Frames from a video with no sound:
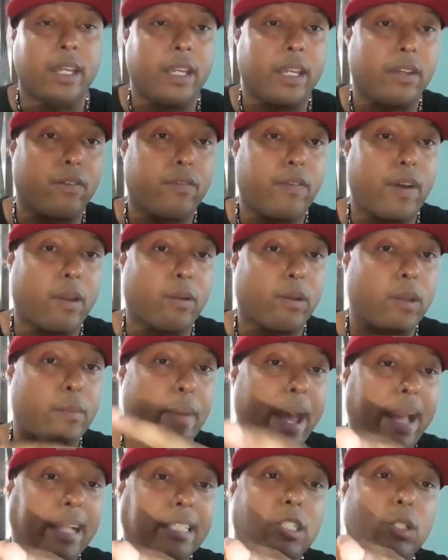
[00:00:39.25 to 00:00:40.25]
If I don't get
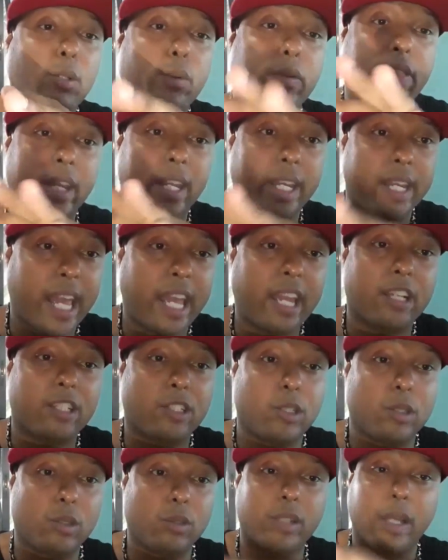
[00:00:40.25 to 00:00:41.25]
back to you within a day or
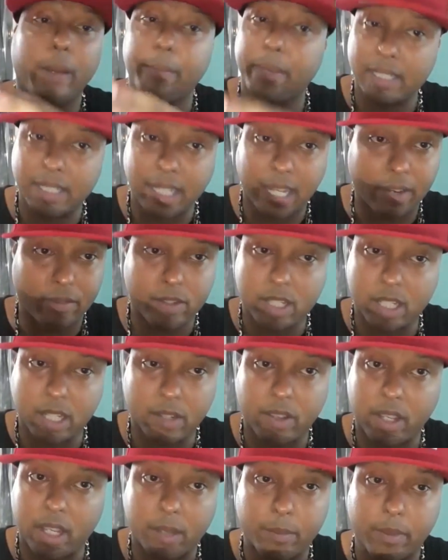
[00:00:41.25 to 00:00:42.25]
two, that means I didn't
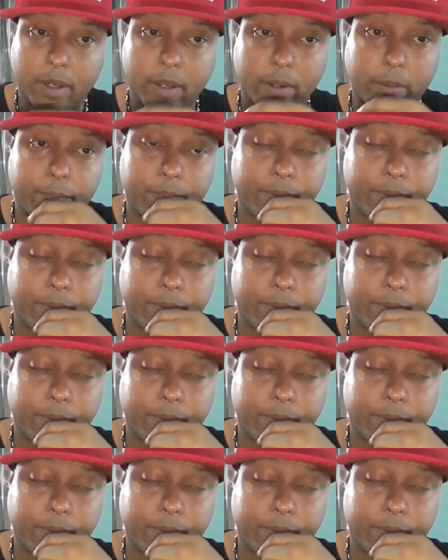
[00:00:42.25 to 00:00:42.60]
receive your email.